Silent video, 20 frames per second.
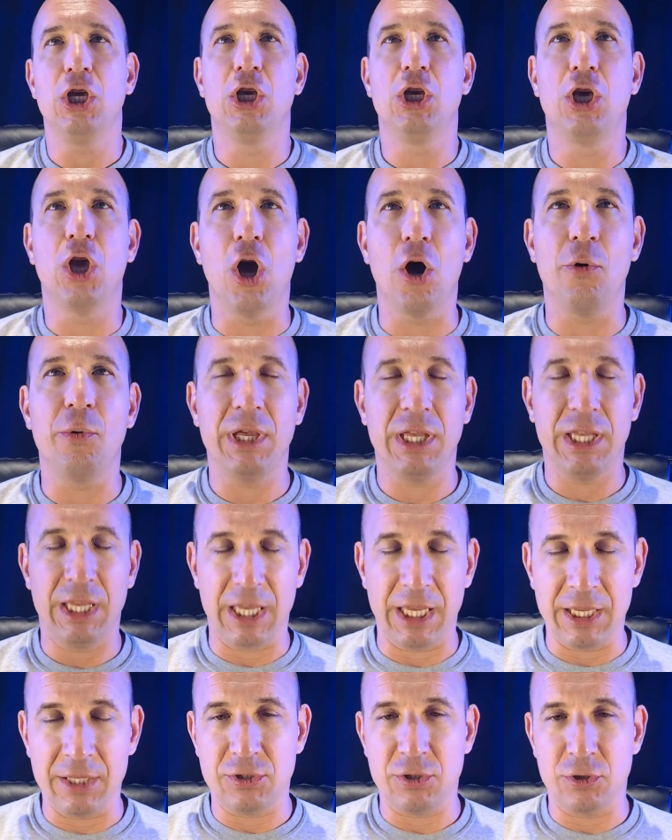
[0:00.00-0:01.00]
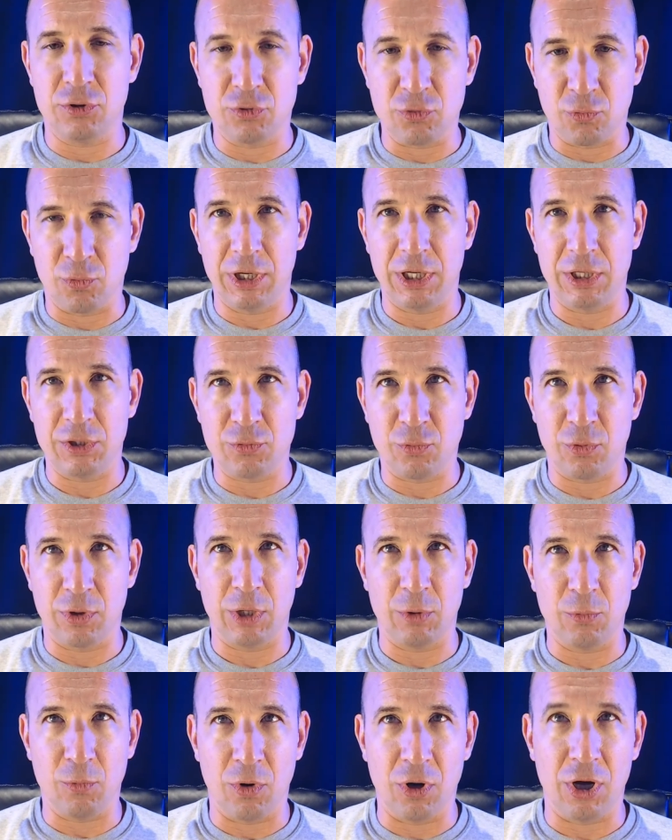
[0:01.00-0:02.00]
Going into
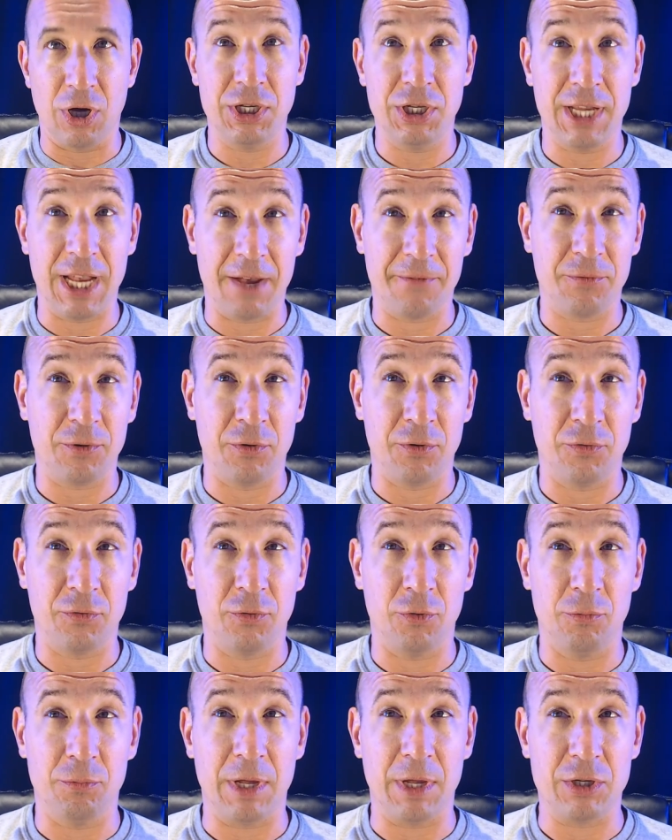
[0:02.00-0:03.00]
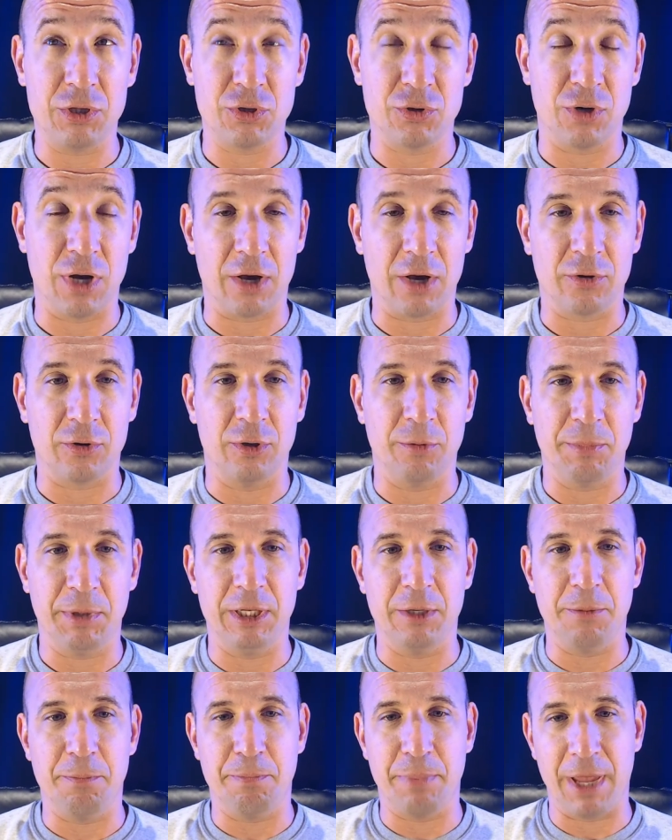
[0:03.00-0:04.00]
2021, you have to assume that you're not going to be
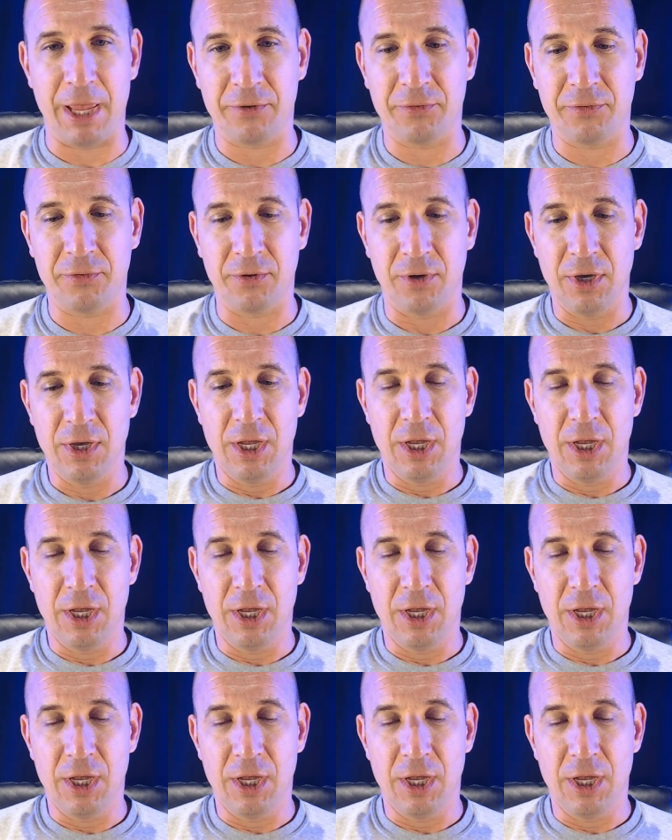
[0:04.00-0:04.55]
the best